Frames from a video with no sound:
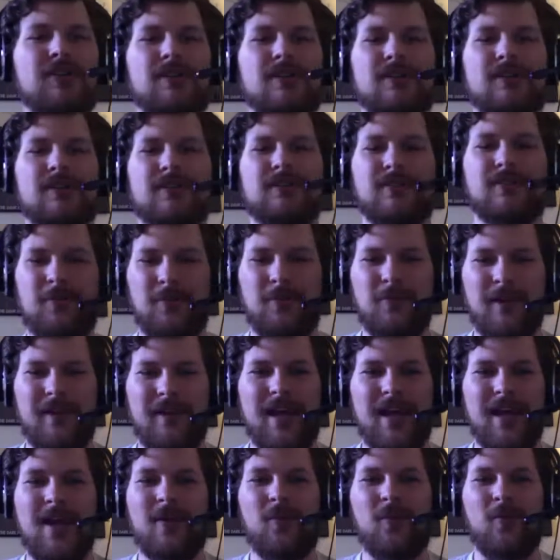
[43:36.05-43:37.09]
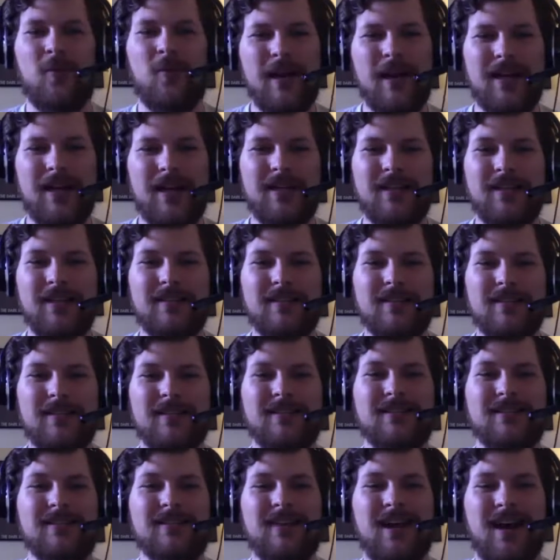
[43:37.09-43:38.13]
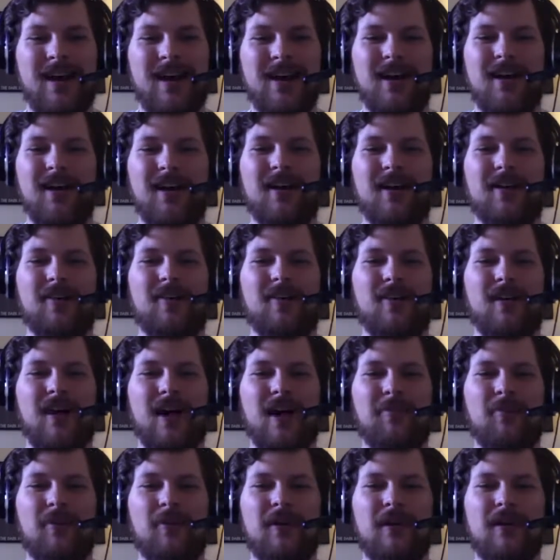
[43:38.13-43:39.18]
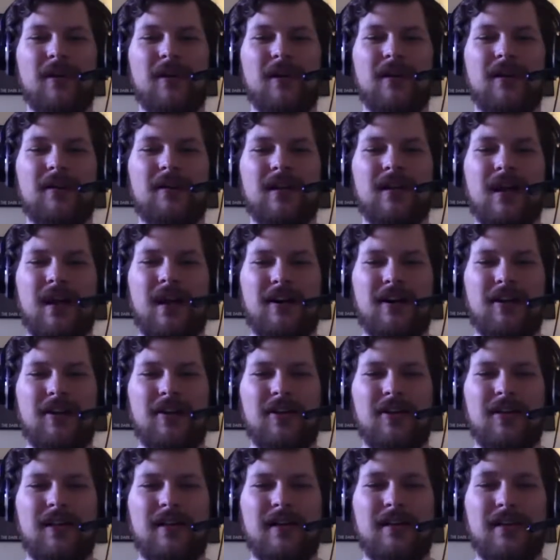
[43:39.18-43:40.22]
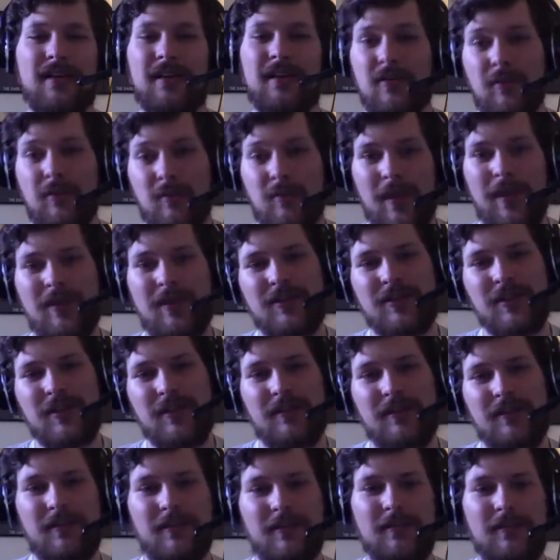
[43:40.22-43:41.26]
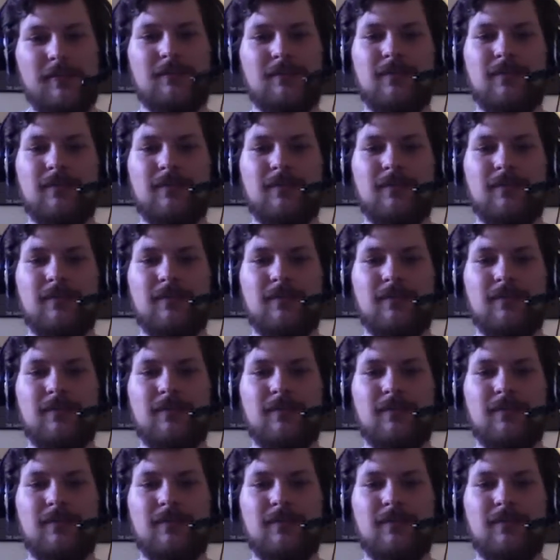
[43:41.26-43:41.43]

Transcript: So with that, when is Ionic or hybrid not a good idea? You mentioned,